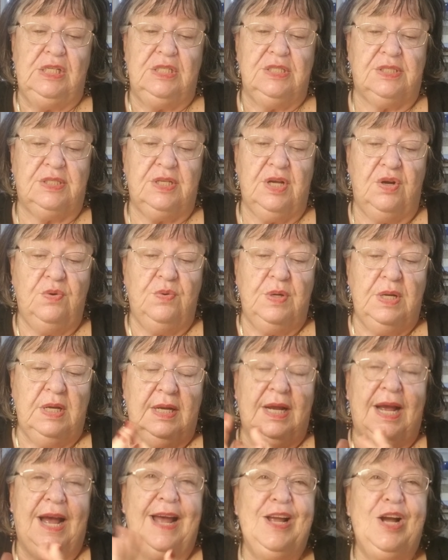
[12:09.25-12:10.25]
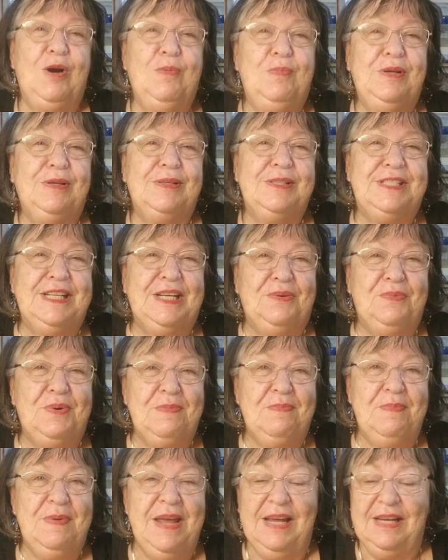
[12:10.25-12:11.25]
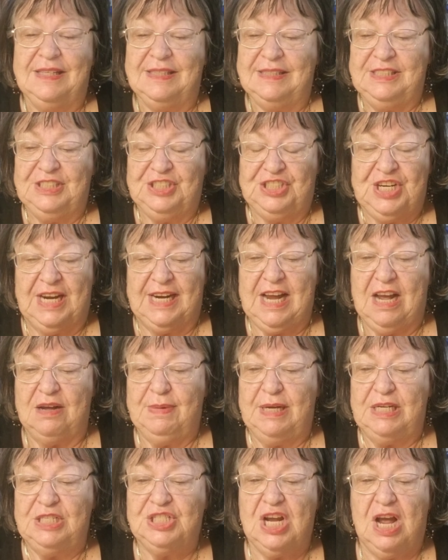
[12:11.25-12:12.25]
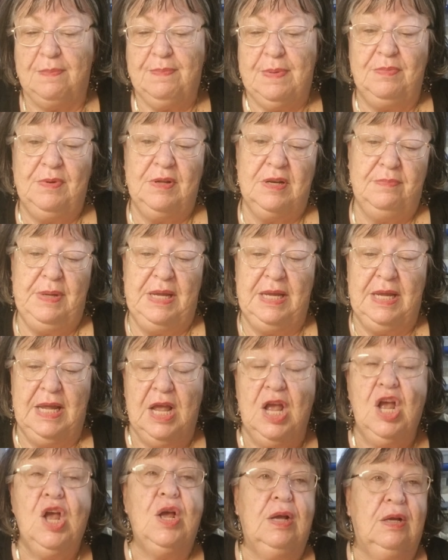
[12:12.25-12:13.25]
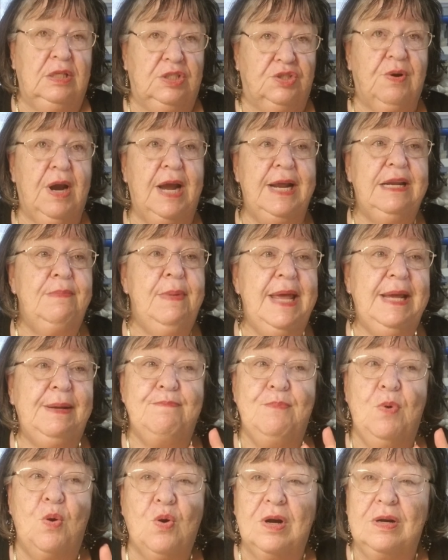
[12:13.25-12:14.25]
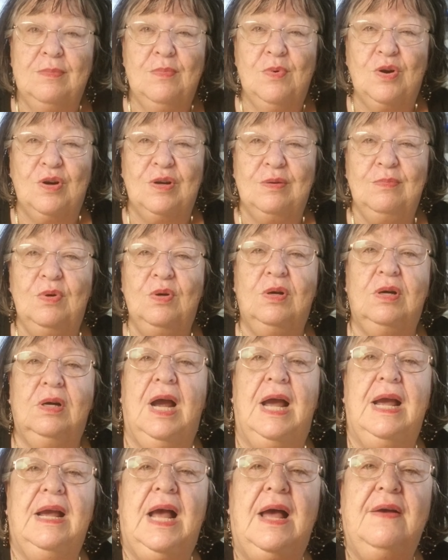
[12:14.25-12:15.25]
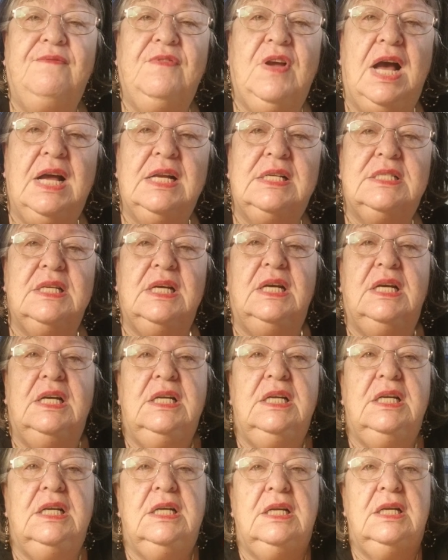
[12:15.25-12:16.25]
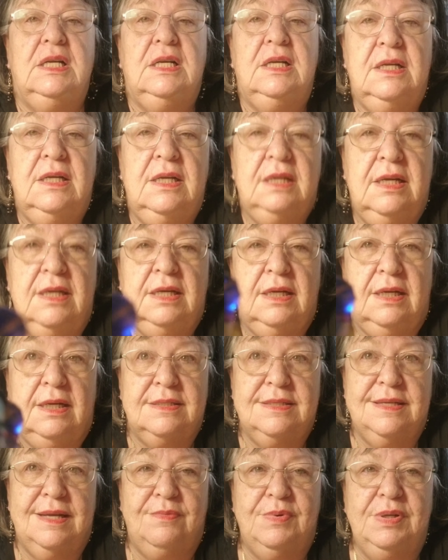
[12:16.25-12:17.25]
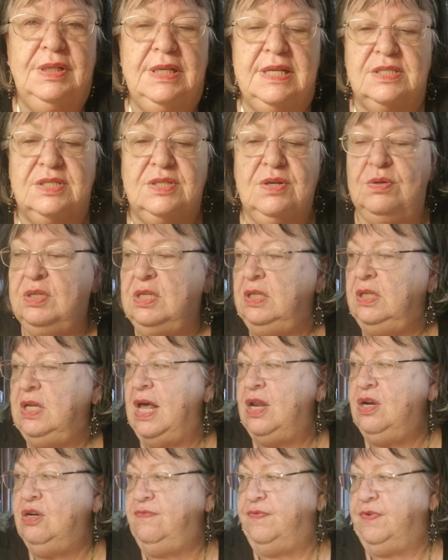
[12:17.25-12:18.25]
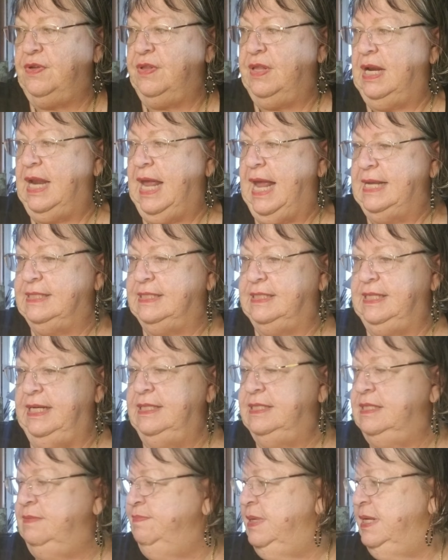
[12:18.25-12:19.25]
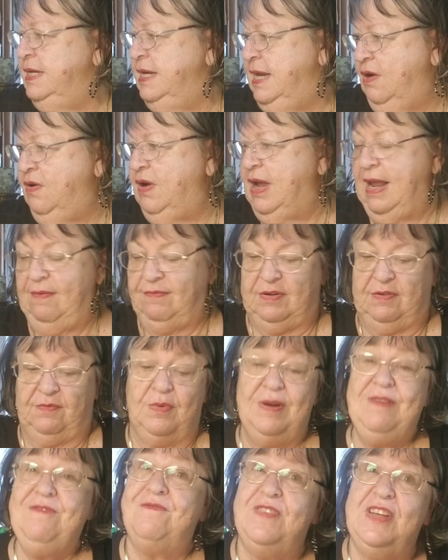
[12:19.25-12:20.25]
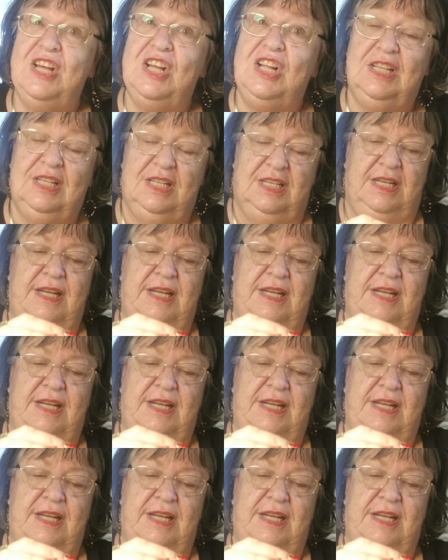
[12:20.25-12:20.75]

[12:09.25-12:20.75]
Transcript: So I hope you'll stick with me and check out my shop. I'm going to be trying to make more and more and more. I, I've got, because uh, I really sold a lot over the last season, but now I have to refill.